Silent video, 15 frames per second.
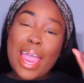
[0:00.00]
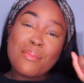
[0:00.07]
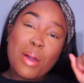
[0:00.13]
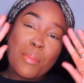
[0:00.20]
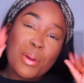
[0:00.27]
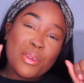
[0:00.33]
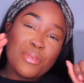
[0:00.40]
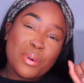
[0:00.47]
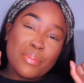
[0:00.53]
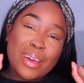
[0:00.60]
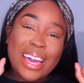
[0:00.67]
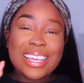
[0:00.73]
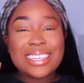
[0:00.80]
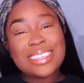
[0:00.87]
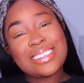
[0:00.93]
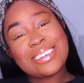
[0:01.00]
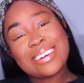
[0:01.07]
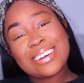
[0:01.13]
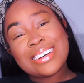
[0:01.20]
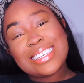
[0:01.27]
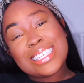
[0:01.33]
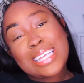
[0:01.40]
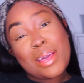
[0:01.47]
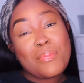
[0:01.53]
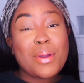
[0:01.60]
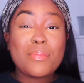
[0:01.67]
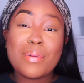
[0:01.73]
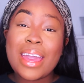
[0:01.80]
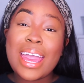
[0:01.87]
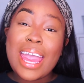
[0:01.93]
my beautiful babes, it's your girl Zay
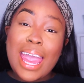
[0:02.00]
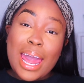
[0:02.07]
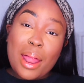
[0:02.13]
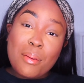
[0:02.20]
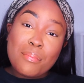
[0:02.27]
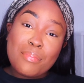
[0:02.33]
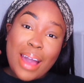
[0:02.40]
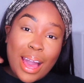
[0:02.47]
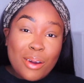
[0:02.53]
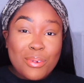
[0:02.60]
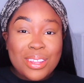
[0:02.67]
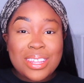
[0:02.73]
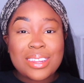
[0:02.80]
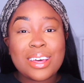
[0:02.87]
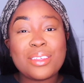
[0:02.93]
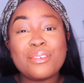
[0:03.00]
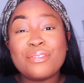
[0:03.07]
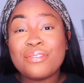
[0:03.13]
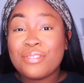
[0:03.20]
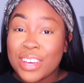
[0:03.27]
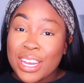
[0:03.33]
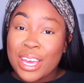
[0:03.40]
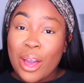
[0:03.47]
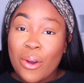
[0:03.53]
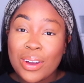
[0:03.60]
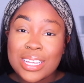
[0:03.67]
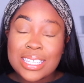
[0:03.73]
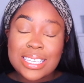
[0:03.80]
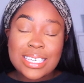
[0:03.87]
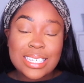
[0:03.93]
Bebe and I'm back with another video.
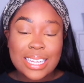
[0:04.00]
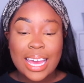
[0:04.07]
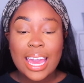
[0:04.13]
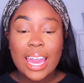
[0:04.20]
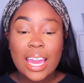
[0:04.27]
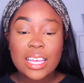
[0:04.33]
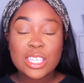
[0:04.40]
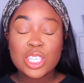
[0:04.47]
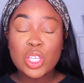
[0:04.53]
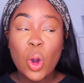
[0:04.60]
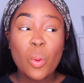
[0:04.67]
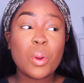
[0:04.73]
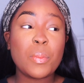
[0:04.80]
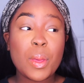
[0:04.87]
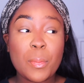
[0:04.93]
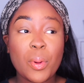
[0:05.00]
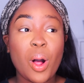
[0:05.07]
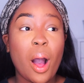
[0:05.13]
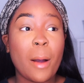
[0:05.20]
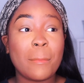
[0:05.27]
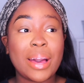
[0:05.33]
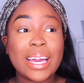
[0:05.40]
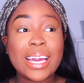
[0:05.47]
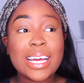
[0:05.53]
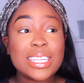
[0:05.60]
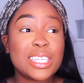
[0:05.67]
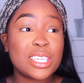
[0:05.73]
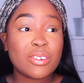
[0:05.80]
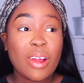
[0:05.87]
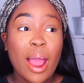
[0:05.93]
And today so many people on my
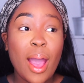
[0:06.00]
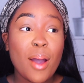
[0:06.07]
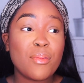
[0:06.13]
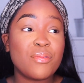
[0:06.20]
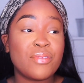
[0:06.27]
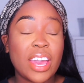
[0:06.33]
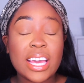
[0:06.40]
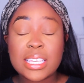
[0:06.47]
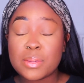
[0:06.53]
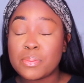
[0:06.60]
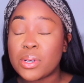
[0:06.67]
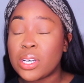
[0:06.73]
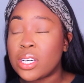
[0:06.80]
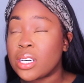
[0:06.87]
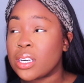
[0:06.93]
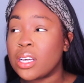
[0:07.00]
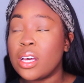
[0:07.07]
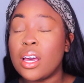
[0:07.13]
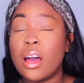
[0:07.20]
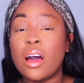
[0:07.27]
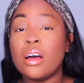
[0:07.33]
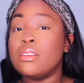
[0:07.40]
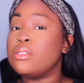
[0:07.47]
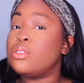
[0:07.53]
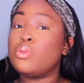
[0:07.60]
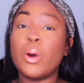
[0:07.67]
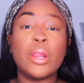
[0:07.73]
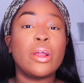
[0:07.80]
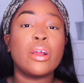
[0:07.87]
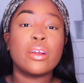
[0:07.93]
Instagram, Facebook,
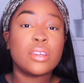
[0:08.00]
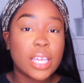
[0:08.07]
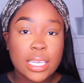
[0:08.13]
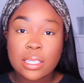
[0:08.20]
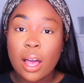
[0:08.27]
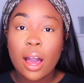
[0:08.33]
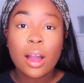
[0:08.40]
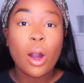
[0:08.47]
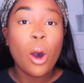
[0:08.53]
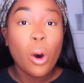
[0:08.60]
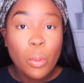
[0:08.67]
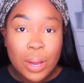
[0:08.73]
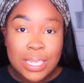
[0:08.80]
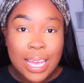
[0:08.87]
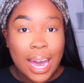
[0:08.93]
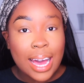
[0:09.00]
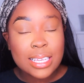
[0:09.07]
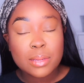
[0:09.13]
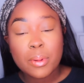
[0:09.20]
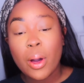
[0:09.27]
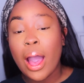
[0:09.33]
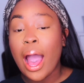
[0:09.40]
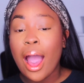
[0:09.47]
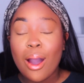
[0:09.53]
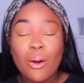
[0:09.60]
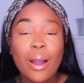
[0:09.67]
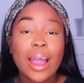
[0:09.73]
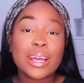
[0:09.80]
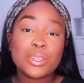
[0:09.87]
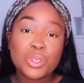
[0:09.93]
Twitter, TikTok always ask about how
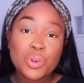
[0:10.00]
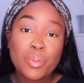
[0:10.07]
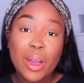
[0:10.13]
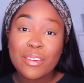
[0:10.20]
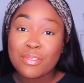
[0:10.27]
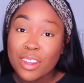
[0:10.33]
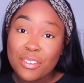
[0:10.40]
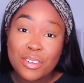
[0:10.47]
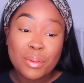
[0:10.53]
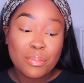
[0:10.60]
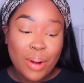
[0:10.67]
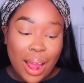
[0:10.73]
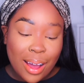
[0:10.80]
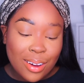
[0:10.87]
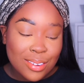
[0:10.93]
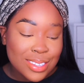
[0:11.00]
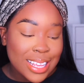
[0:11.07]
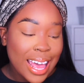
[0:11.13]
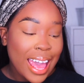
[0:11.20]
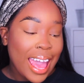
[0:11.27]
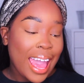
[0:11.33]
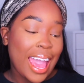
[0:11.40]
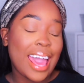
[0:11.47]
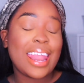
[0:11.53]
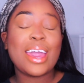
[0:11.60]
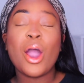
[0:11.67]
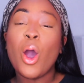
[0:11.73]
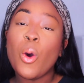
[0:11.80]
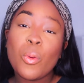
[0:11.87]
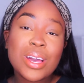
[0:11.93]
I do my fluffy brows, and I
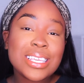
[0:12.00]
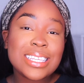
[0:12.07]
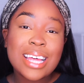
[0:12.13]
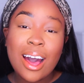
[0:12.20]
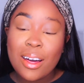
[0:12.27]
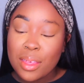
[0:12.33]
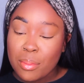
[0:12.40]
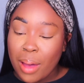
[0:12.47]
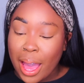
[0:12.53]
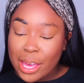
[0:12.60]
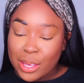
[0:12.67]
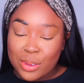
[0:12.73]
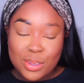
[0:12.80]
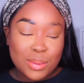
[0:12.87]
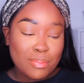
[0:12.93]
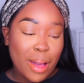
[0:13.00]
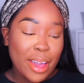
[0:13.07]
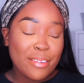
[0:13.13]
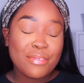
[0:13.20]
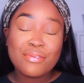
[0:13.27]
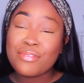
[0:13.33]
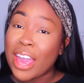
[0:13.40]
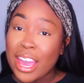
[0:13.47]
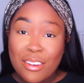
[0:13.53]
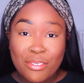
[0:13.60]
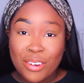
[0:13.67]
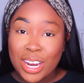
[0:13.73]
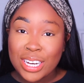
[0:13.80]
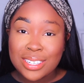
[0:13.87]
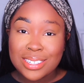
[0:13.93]
always tell them I use my favorite